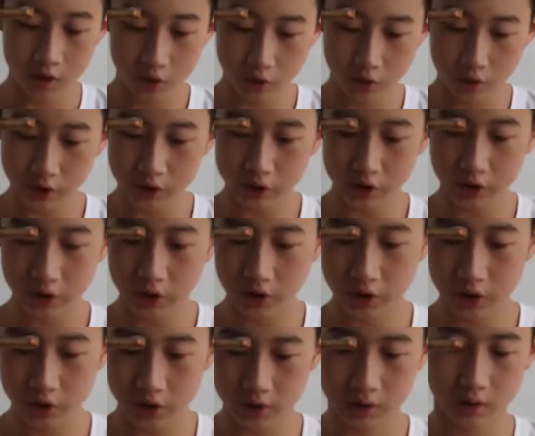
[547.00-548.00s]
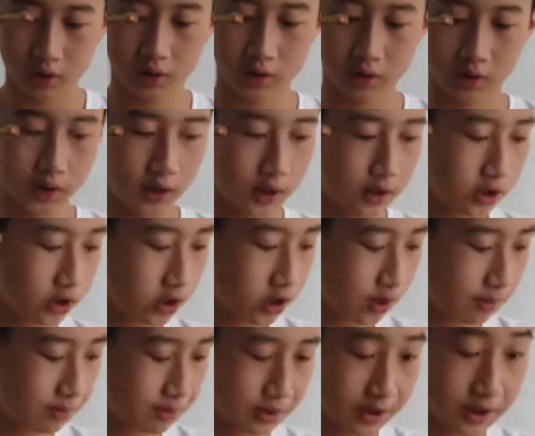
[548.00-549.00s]
crease kind of
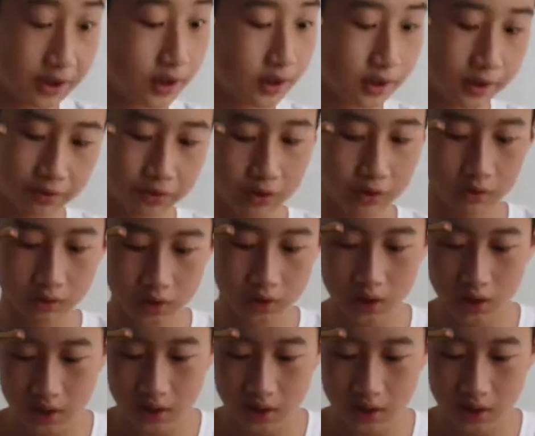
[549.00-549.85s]
sharply. If you